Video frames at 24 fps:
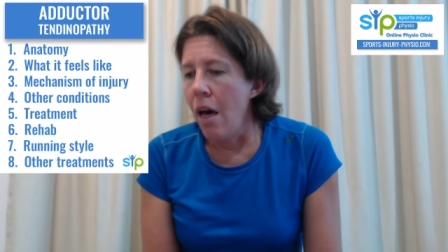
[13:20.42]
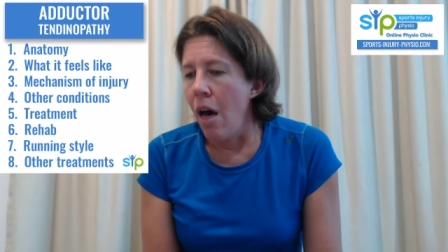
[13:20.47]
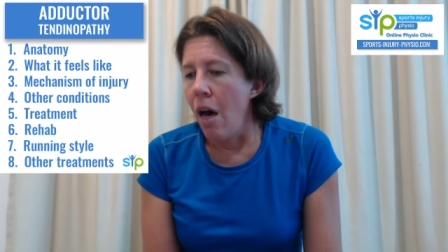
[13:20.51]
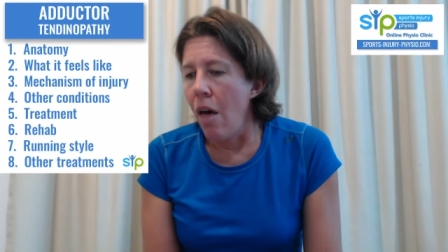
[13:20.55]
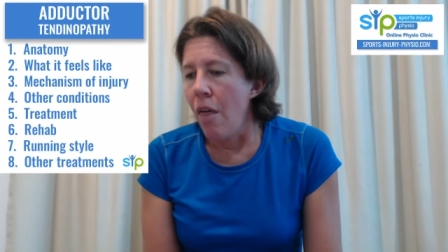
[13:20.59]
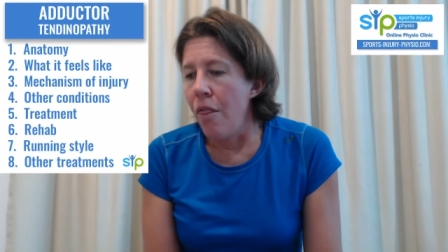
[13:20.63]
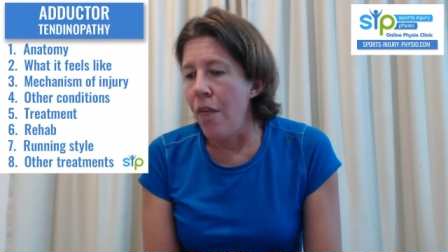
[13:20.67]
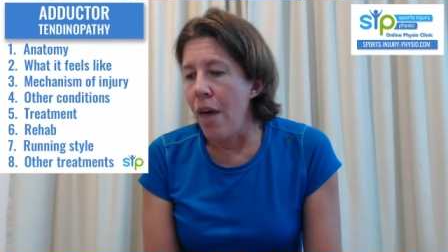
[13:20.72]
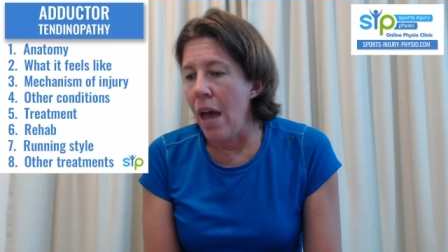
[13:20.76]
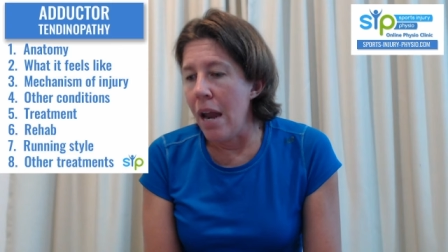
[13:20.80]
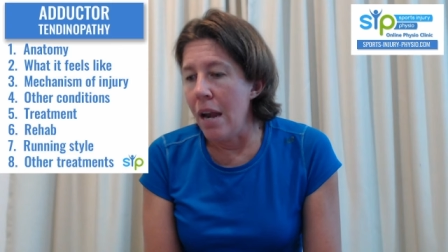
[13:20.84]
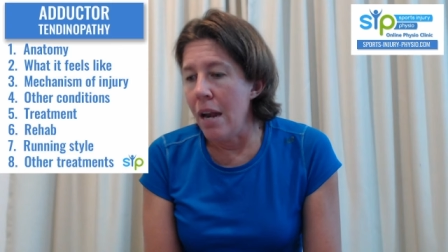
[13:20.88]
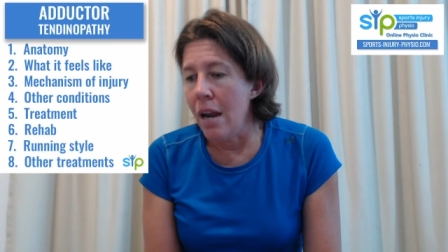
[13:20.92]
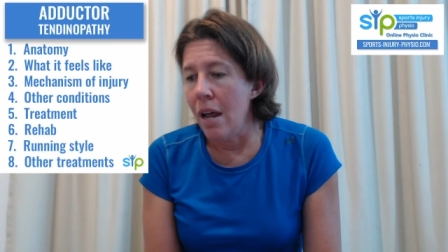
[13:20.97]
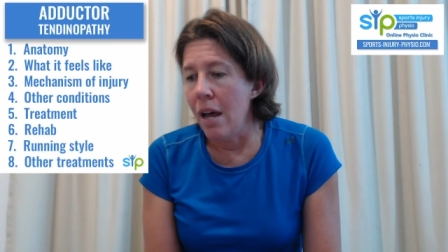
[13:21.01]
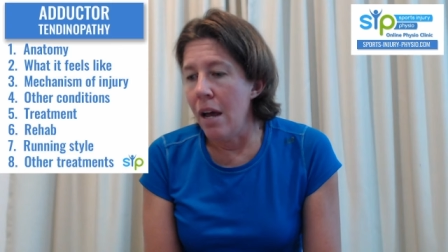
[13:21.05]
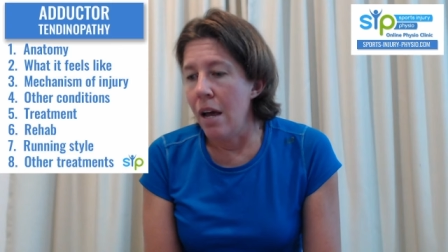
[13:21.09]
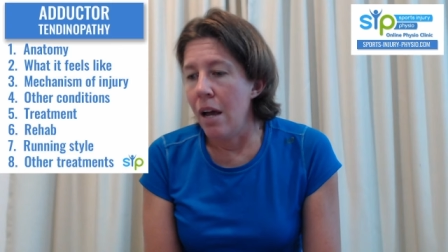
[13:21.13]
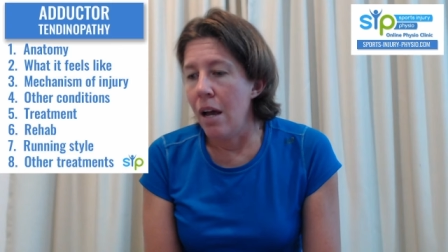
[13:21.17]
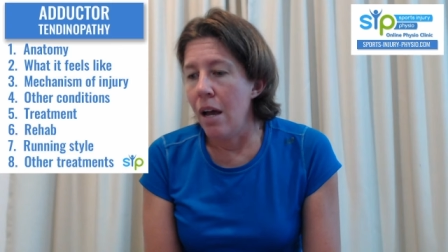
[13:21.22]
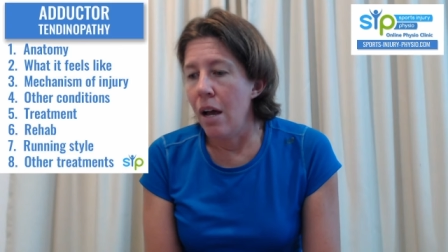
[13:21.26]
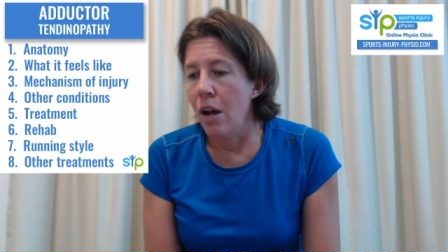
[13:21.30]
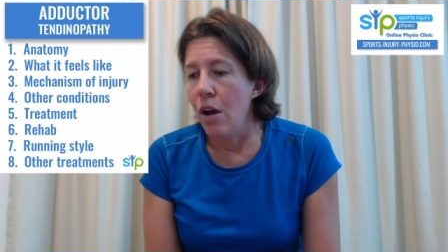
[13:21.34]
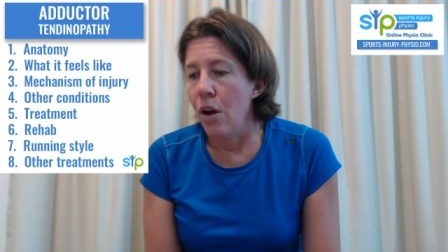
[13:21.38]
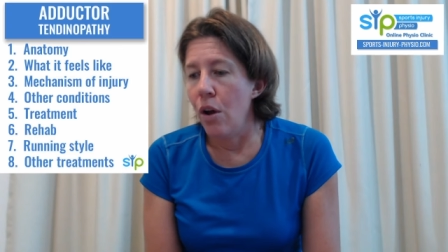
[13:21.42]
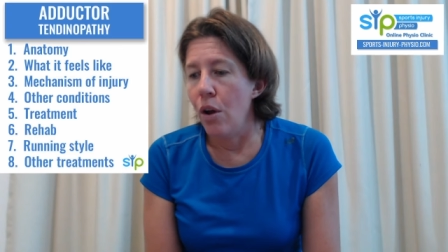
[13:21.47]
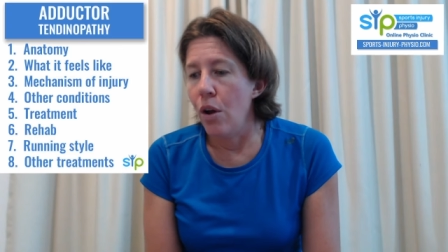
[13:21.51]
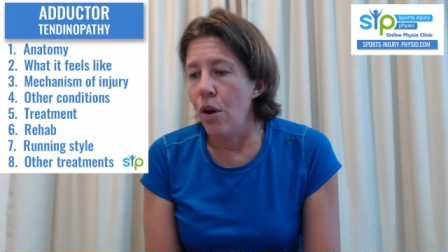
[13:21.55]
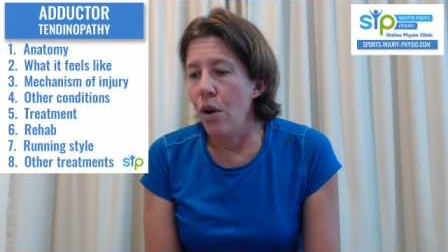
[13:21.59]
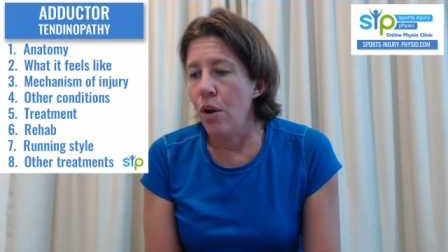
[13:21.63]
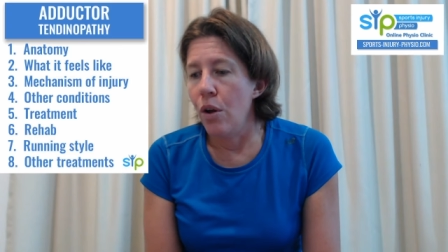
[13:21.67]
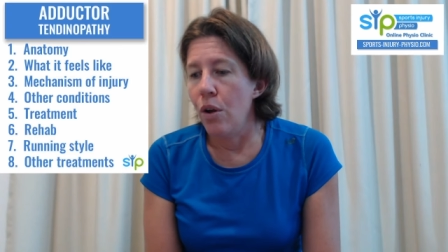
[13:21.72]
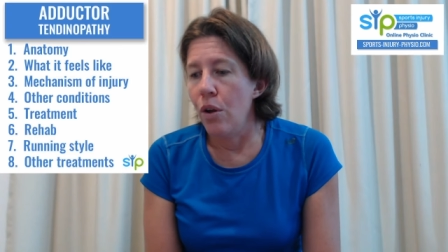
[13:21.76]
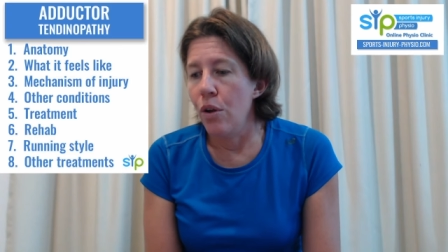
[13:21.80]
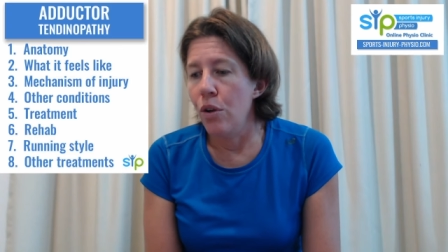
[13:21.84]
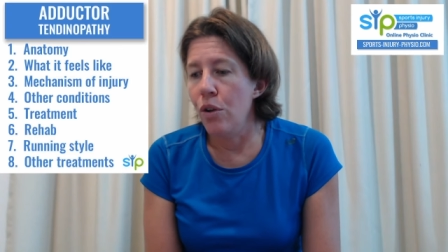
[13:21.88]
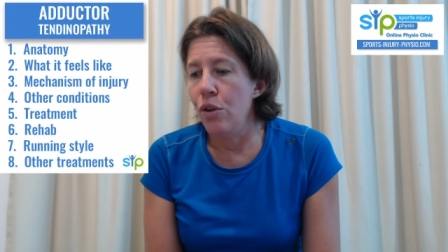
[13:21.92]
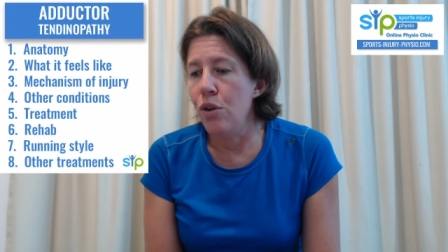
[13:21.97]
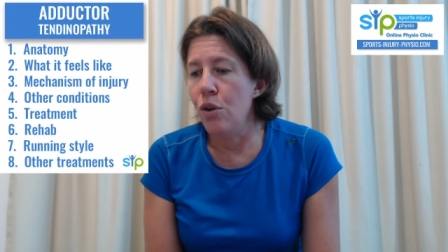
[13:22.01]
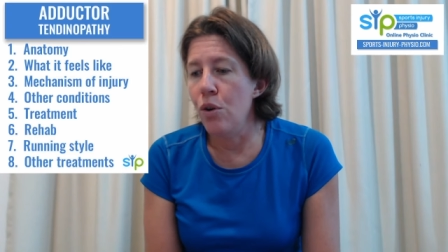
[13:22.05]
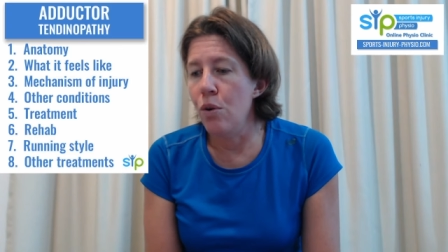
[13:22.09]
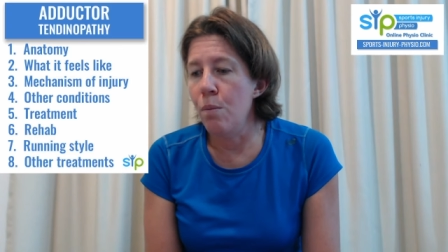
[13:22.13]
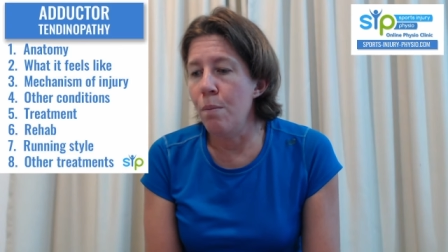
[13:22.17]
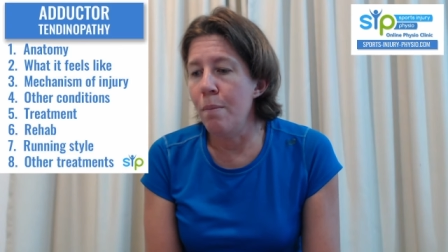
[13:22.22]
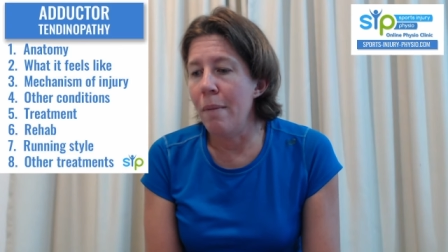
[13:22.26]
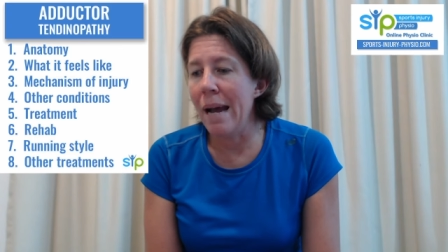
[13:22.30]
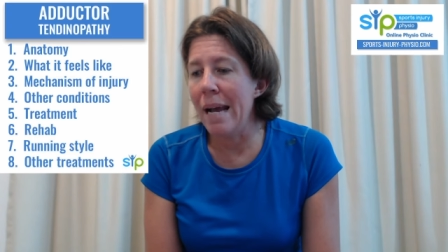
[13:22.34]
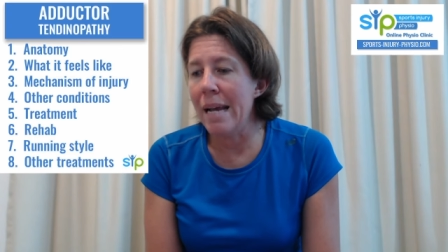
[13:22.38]
Then
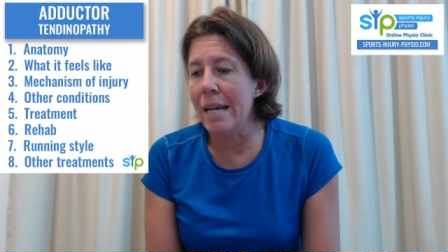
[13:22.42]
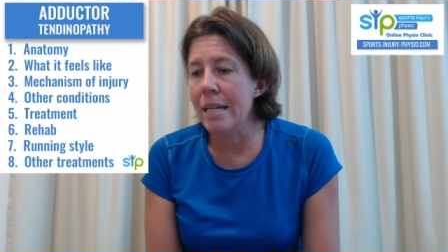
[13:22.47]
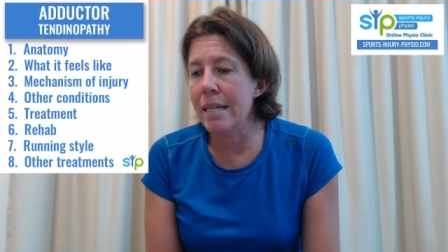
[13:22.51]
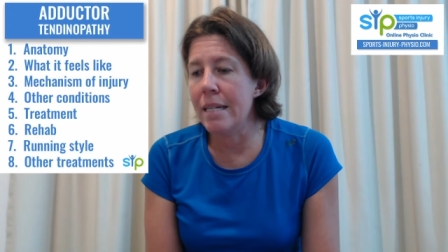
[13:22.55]
you may